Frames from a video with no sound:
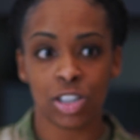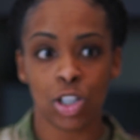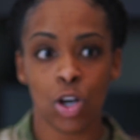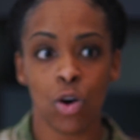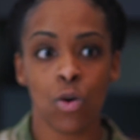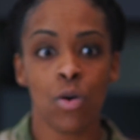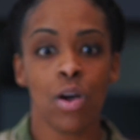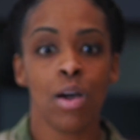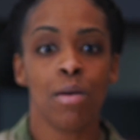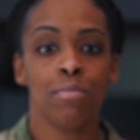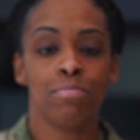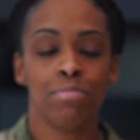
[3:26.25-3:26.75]

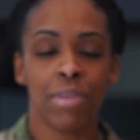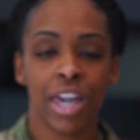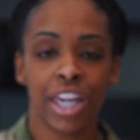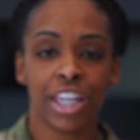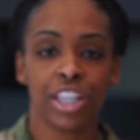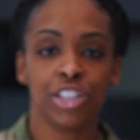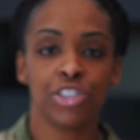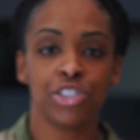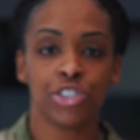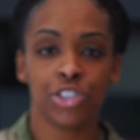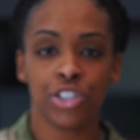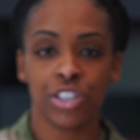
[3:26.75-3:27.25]
So
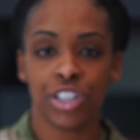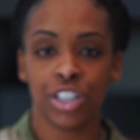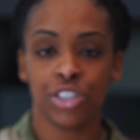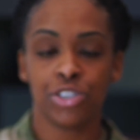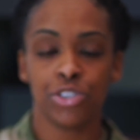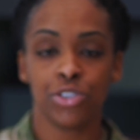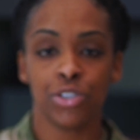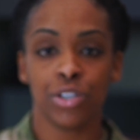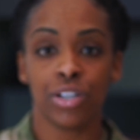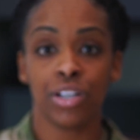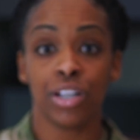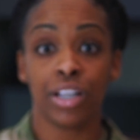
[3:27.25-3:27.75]
making sure
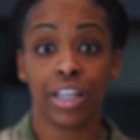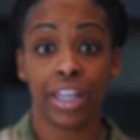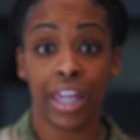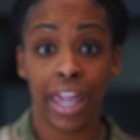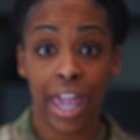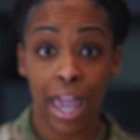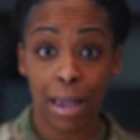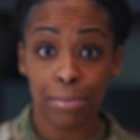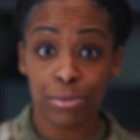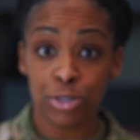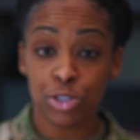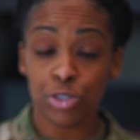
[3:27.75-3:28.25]
that you're
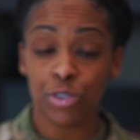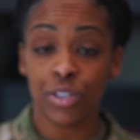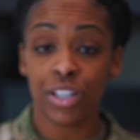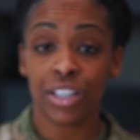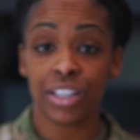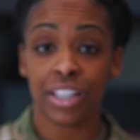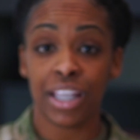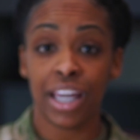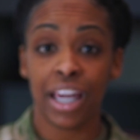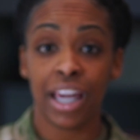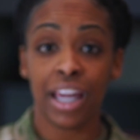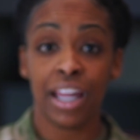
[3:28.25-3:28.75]

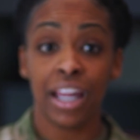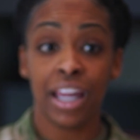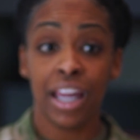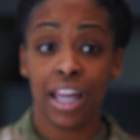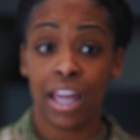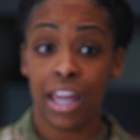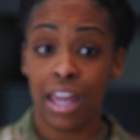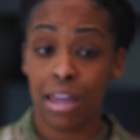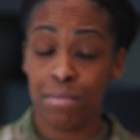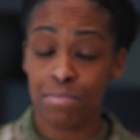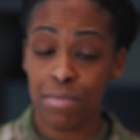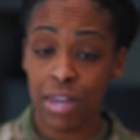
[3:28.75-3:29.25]
capturing that
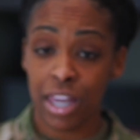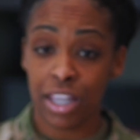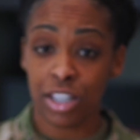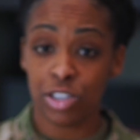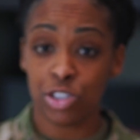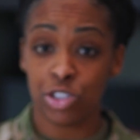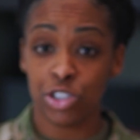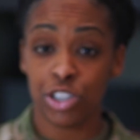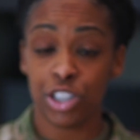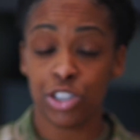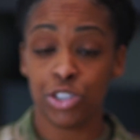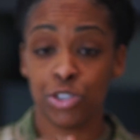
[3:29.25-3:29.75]
and
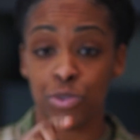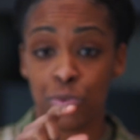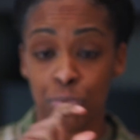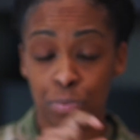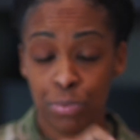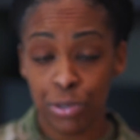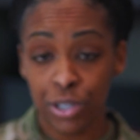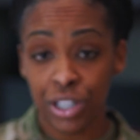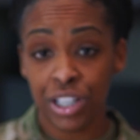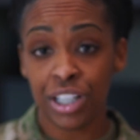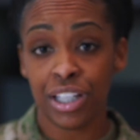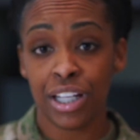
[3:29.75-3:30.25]
making sure that you're
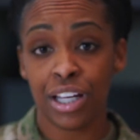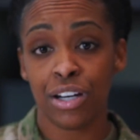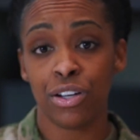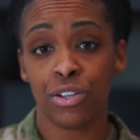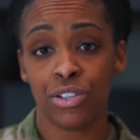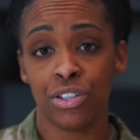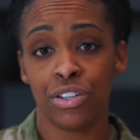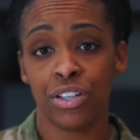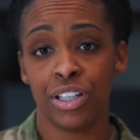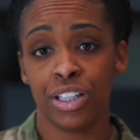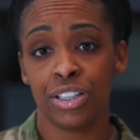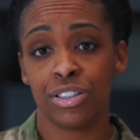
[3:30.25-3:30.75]
putting that
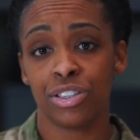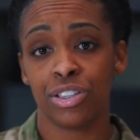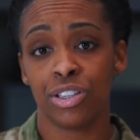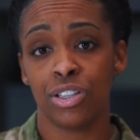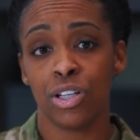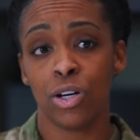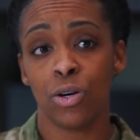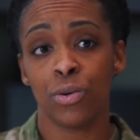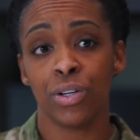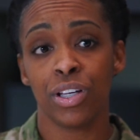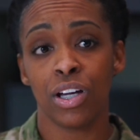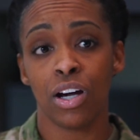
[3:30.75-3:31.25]
on your
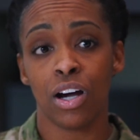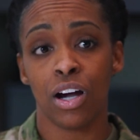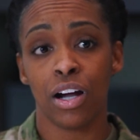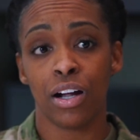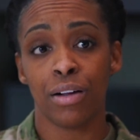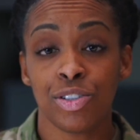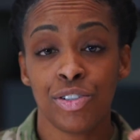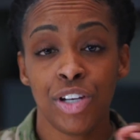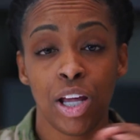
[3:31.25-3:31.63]
NCOER.